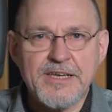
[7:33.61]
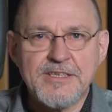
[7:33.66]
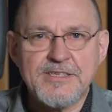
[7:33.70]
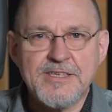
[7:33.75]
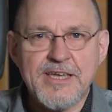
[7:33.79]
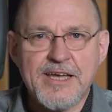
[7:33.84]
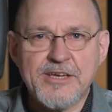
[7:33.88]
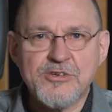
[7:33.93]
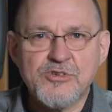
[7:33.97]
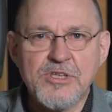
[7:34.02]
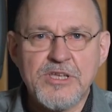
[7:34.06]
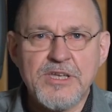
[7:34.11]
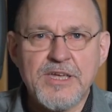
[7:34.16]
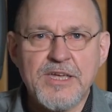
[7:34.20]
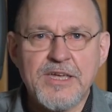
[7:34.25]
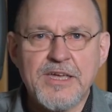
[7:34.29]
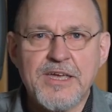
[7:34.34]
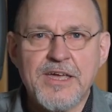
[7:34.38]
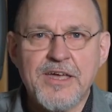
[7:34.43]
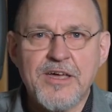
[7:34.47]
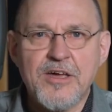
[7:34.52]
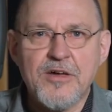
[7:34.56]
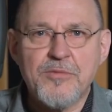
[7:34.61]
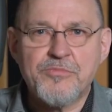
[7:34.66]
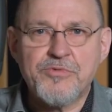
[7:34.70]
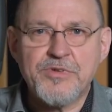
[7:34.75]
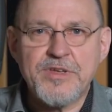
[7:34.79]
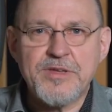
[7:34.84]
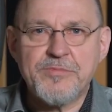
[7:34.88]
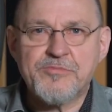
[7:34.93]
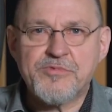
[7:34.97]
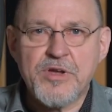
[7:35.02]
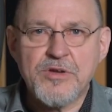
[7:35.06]
It's actually a
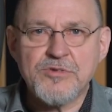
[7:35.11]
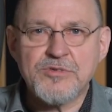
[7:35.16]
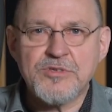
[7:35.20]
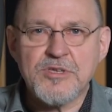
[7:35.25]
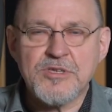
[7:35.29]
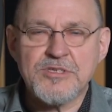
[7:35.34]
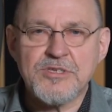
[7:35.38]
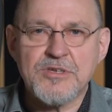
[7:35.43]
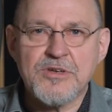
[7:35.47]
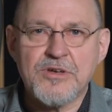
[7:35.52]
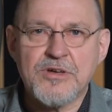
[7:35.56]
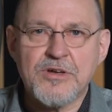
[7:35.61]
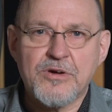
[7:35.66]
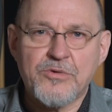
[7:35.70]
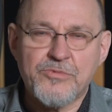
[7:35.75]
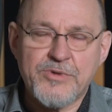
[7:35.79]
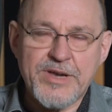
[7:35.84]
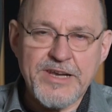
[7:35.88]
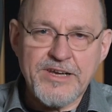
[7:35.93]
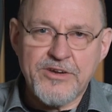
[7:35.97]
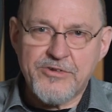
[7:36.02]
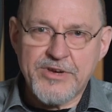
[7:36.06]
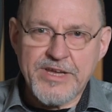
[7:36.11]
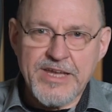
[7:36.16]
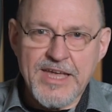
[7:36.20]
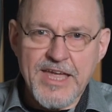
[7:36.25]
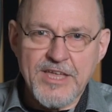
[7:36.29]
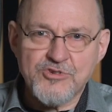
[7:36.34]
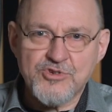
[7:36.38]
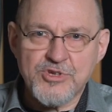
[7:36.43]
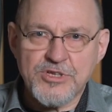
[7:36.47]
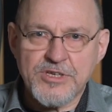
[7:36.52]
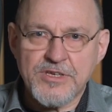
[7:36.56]
preprocessor or rendering
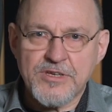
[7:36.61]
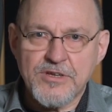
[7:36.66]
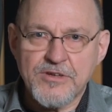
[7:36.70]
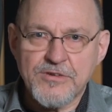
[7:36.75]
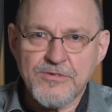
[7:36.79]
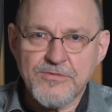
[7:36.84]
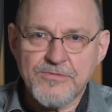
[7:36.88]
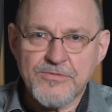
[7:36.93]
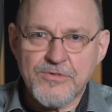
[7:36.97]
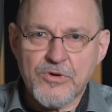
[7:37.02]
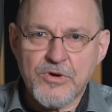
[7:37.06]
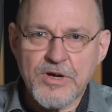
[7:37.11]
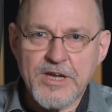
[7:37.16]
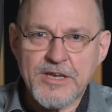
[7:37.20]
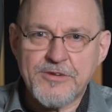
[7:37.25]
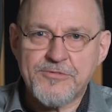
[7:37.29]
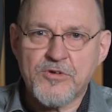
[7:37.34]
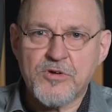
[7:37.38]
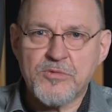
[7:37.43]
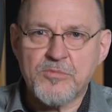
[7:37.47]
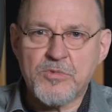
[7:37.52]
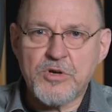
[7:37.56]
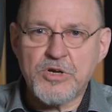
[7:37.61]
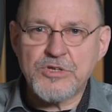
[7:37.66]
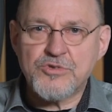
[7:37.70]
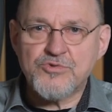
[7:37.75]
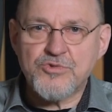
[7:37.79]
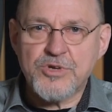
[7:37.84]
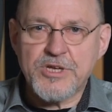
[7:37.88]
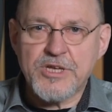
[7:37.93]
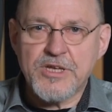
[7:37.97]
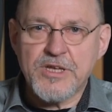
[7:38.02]
engine for headphone monitoring.